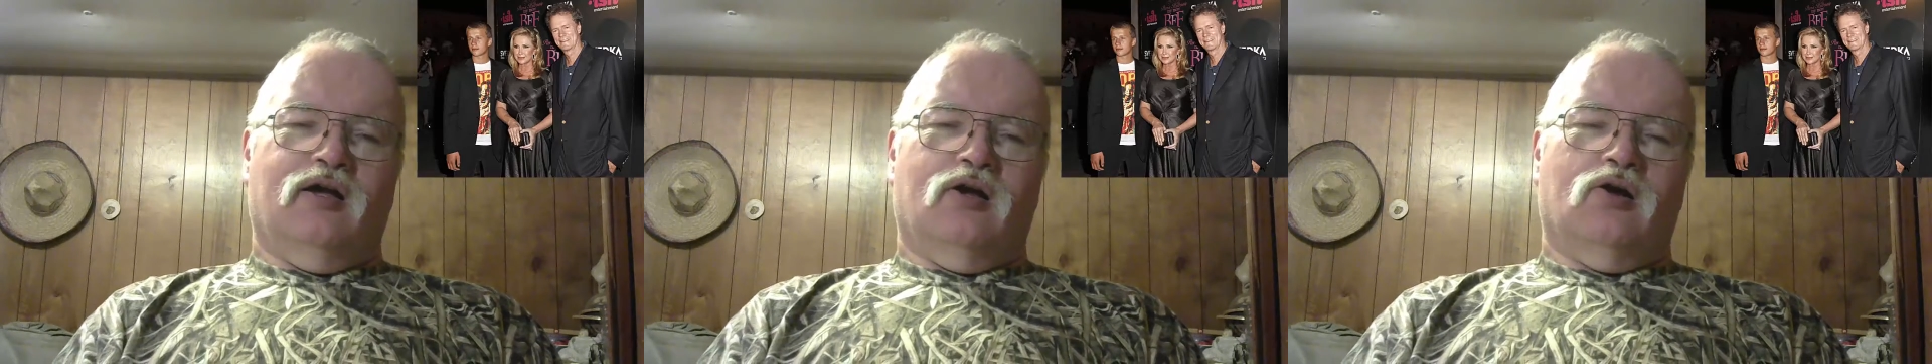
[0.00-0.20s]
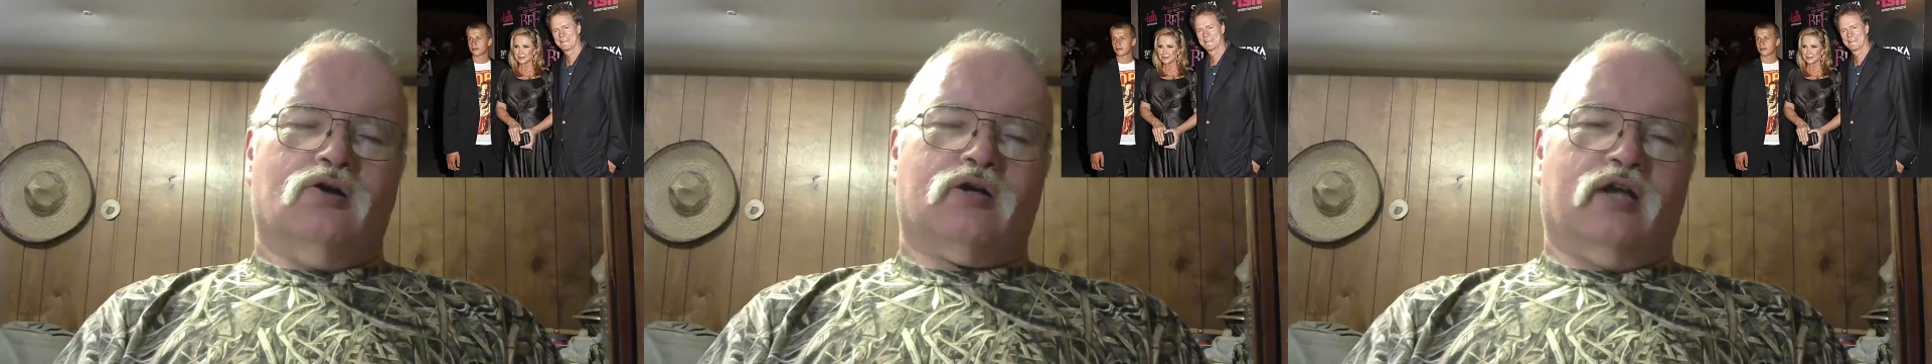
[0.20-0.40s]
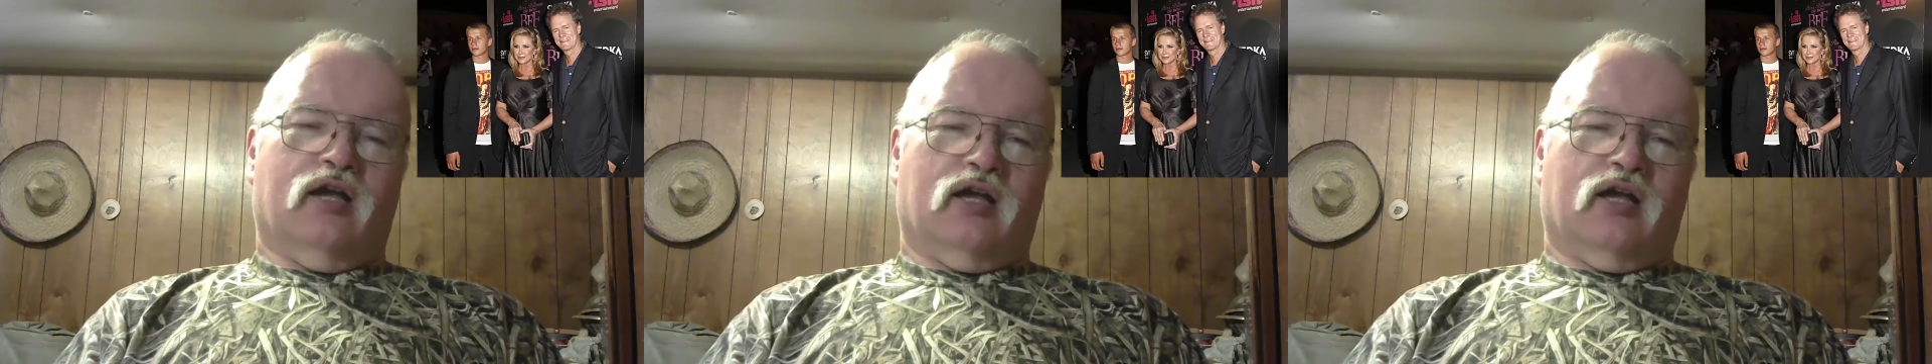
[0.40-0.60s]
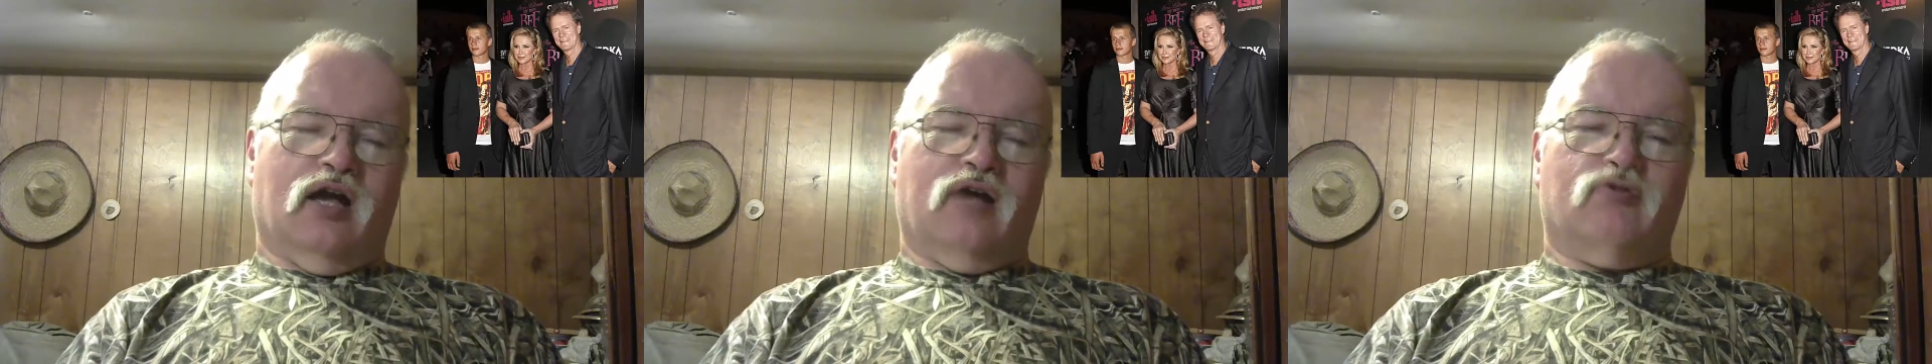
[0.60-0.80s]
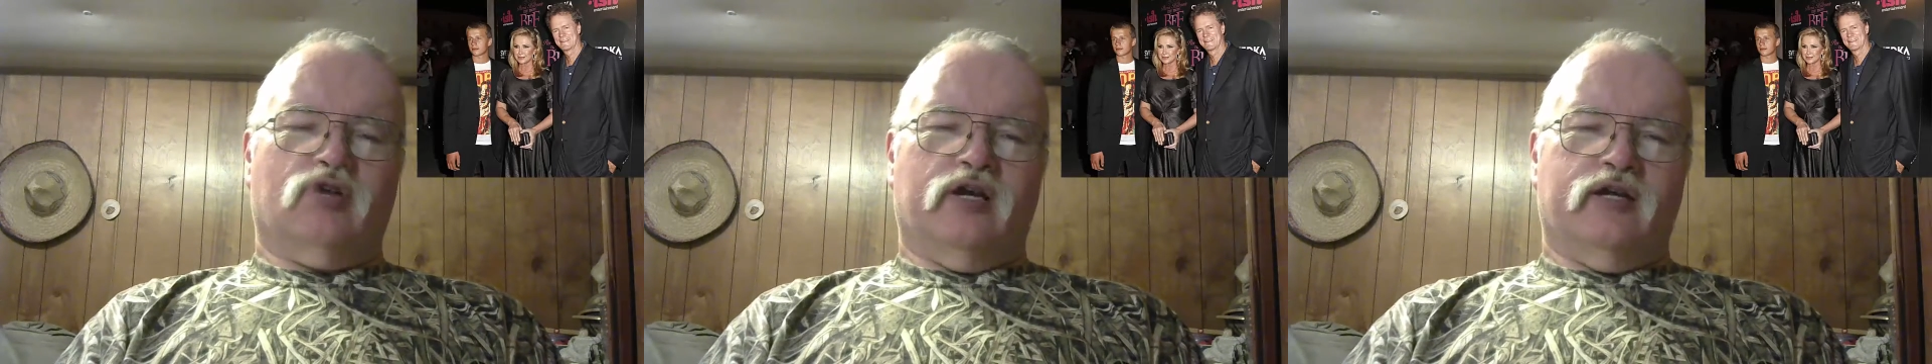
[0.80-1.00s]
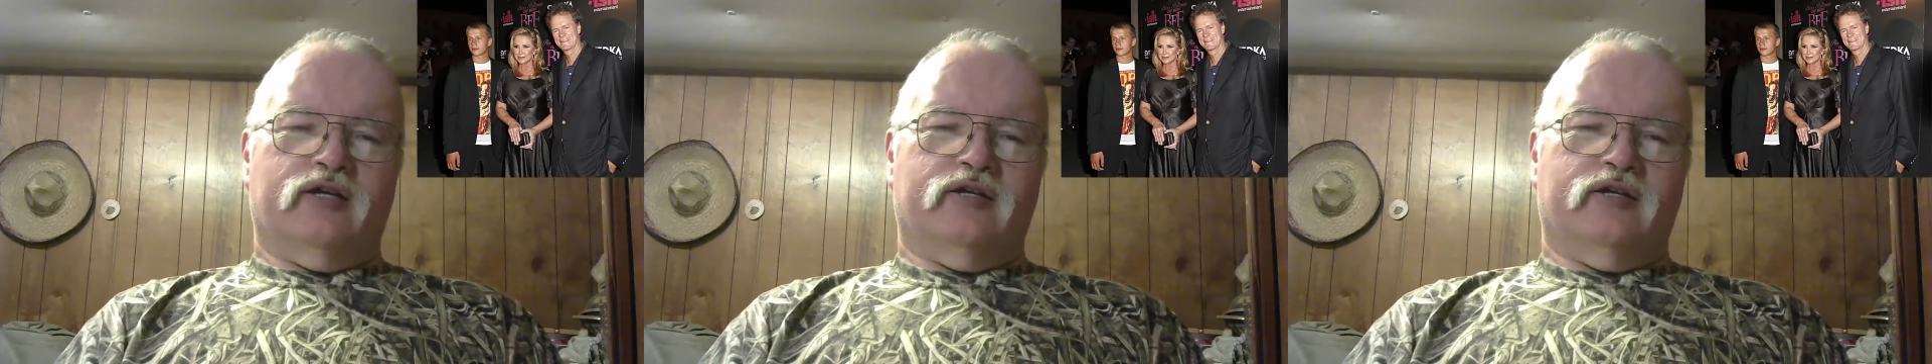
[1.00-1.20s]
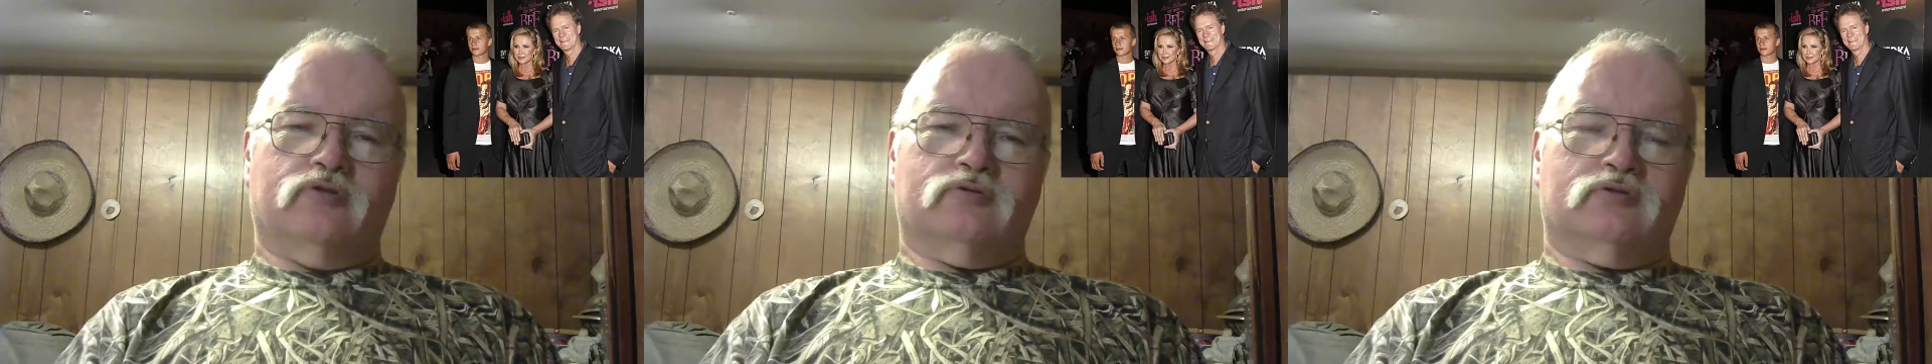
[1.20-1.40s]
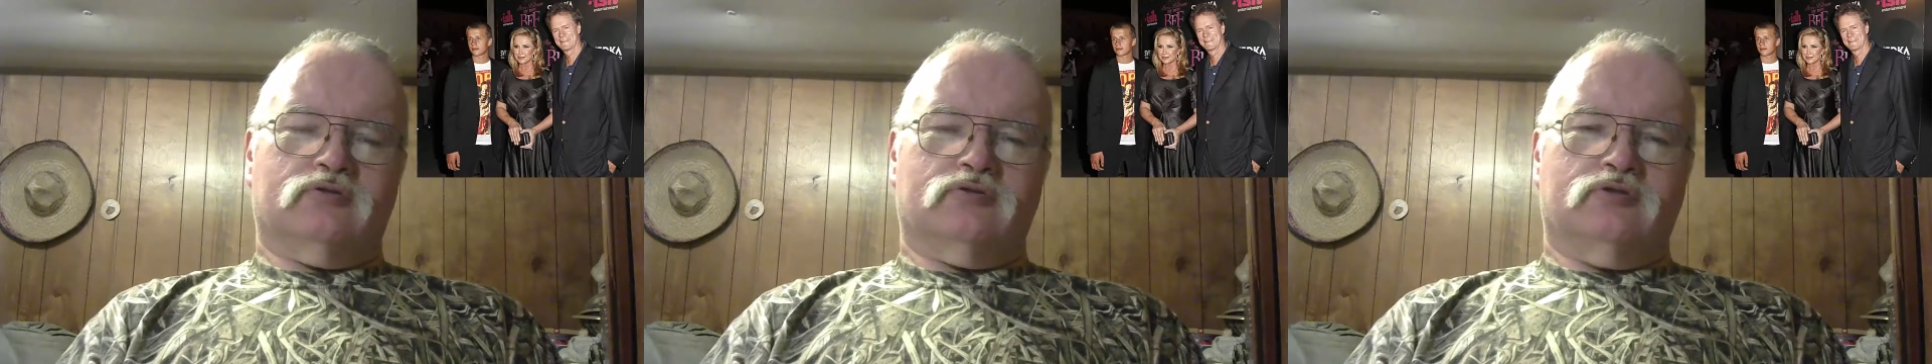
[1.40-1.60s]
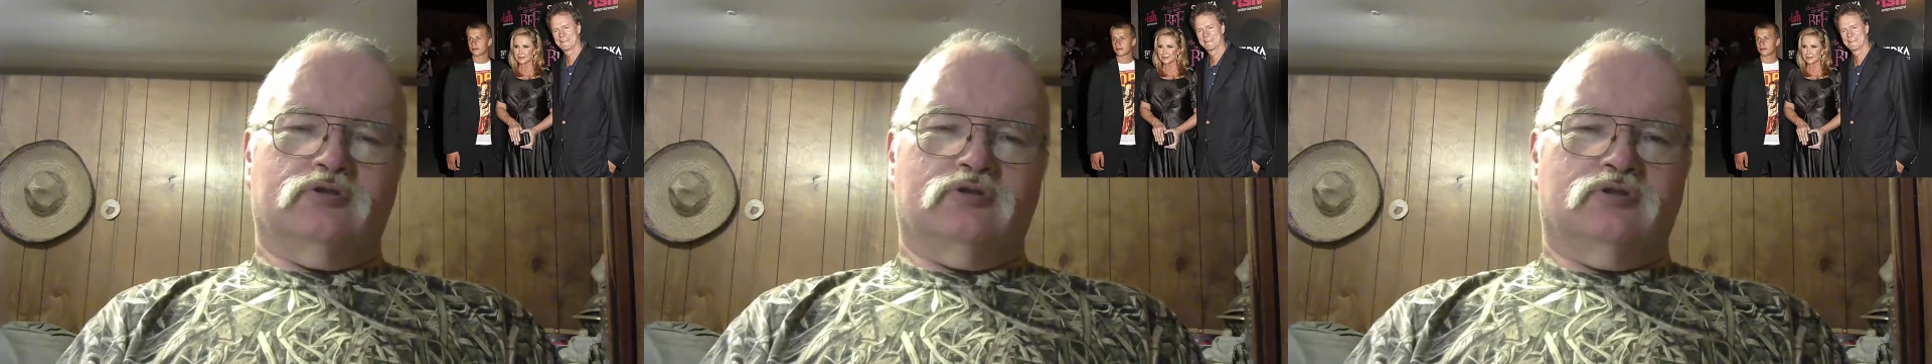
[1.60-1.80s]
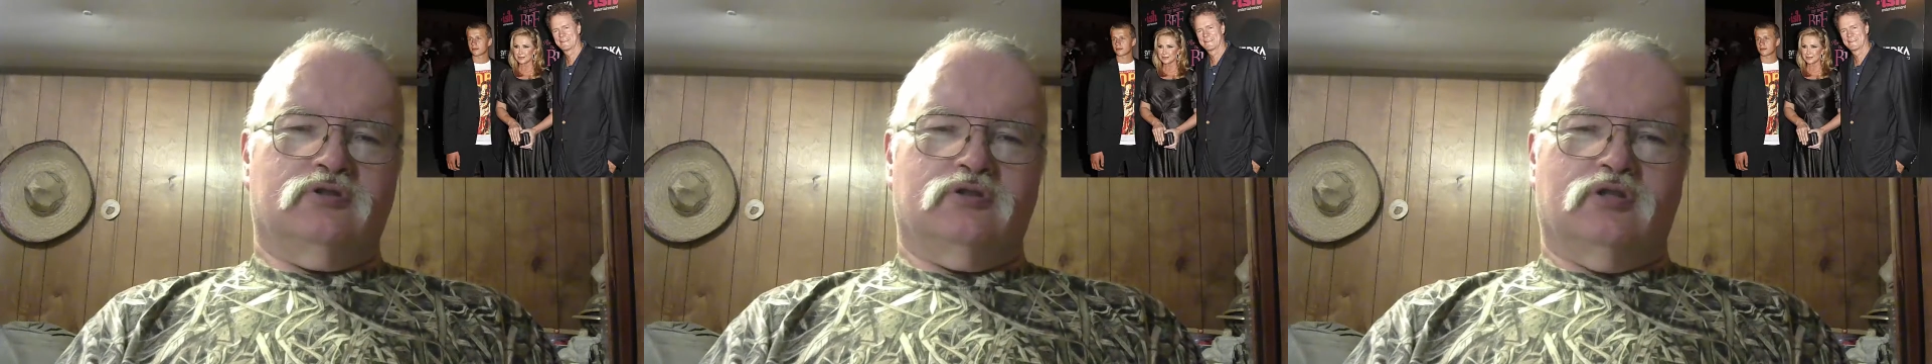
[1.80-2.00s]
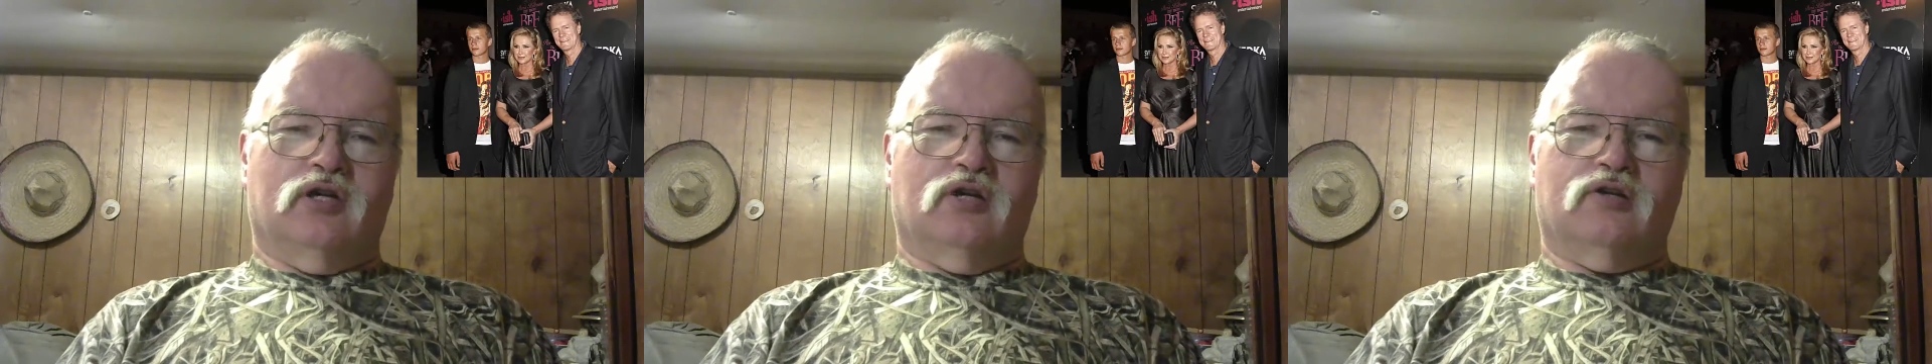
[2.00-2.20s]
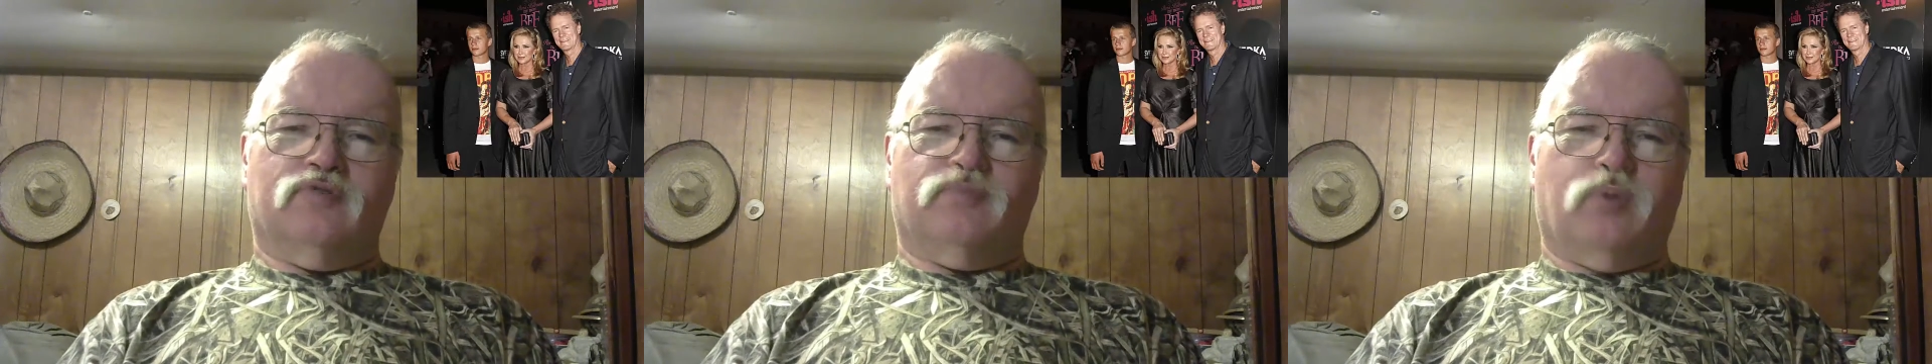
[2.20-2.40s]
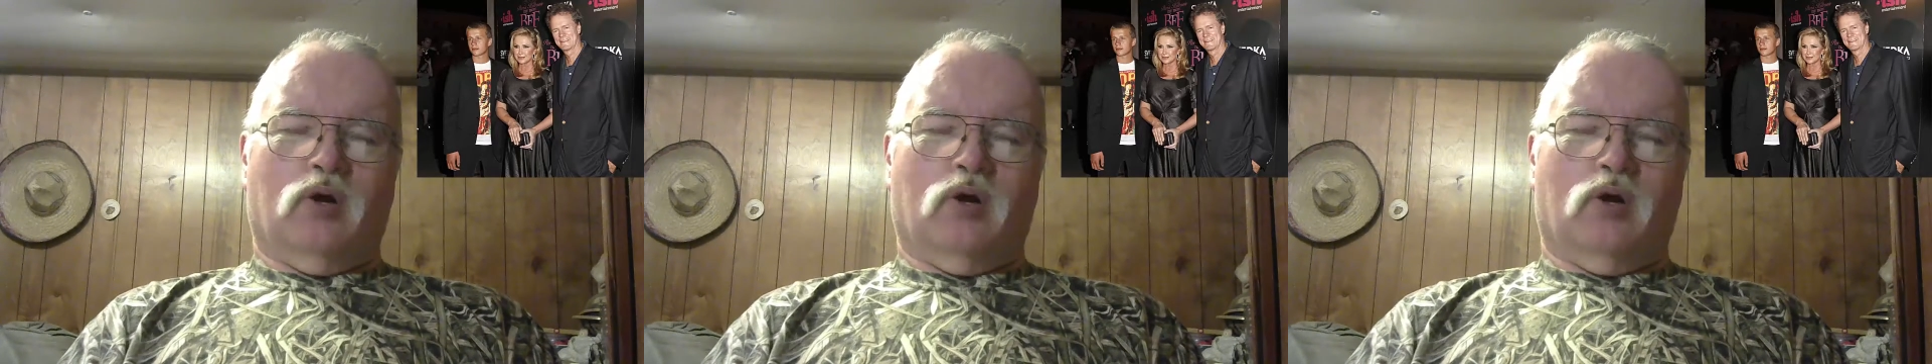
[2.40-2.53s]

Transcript: Okay, Conrad Hilton, you know,